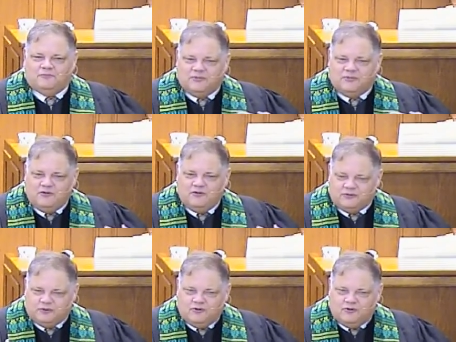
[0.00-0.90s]
COVID
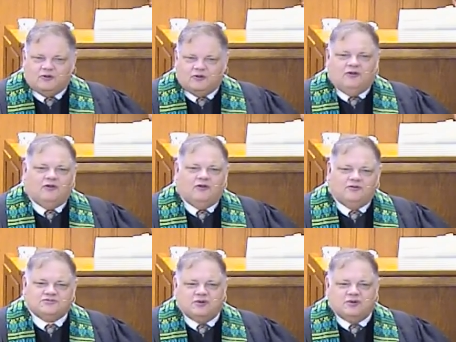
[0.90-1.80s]

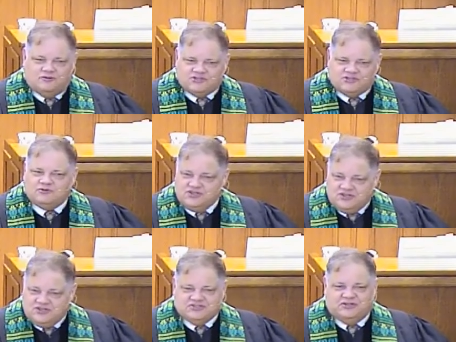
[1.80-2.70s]
protocols, but also
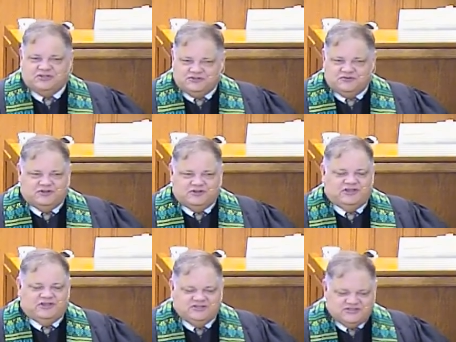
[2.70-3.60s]
adjusting to the
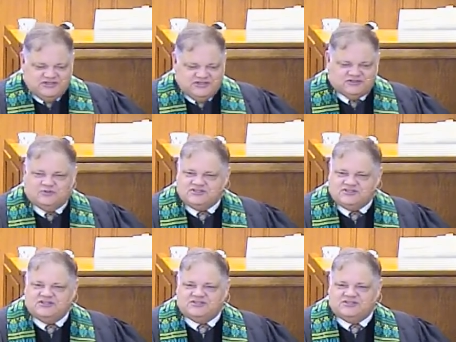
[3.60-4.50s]
needs as we
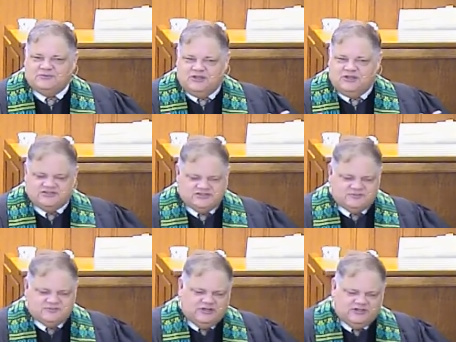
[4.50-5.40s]
see some cases
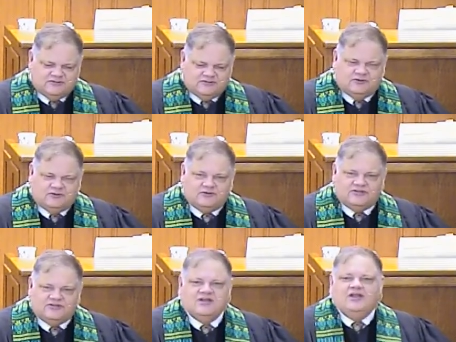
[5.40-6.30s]
beginning to
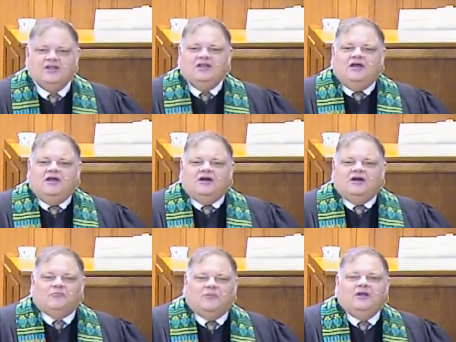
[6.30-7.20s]
increase.
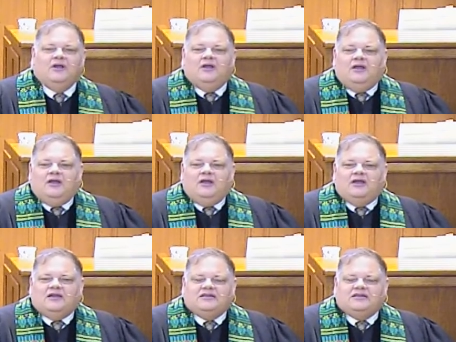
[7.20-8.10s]
Um,
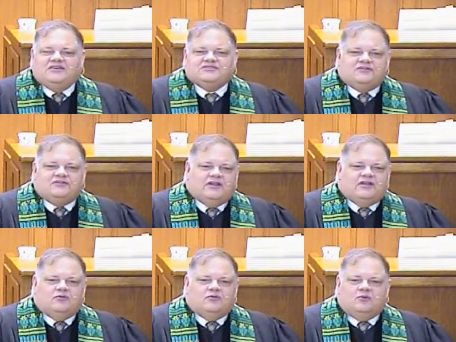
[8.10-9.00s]

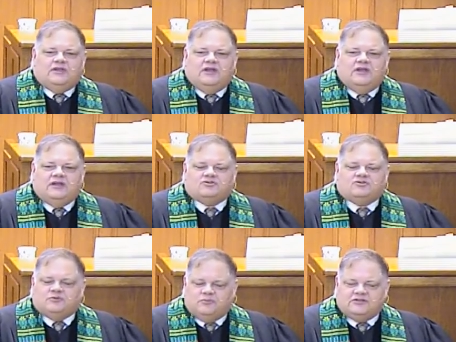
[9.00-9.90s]
yesterday, we had a
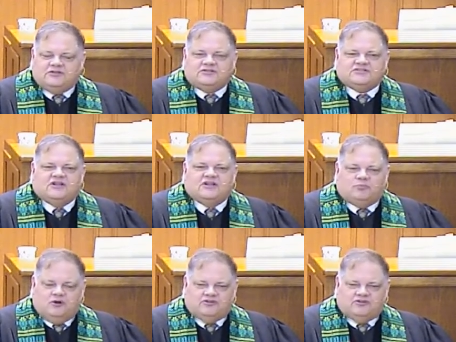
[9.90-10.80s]
tremendous
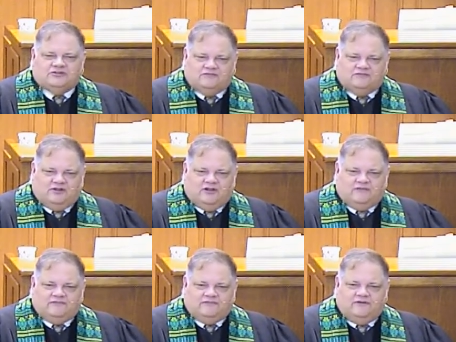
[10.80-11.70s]
celebration of
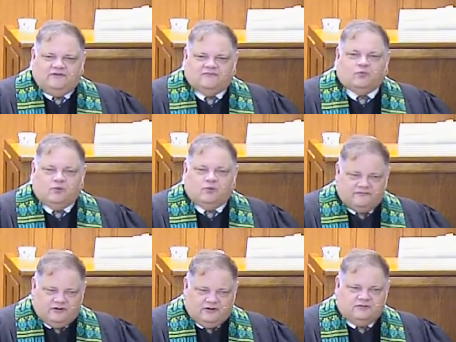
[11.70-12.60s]
life for one of
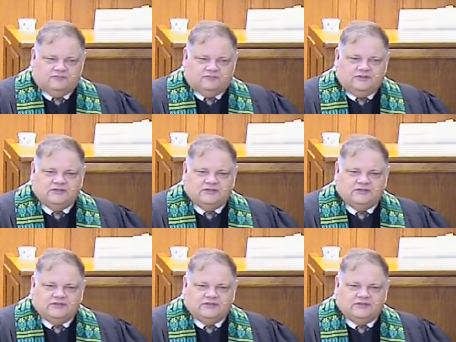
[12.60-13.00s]
our own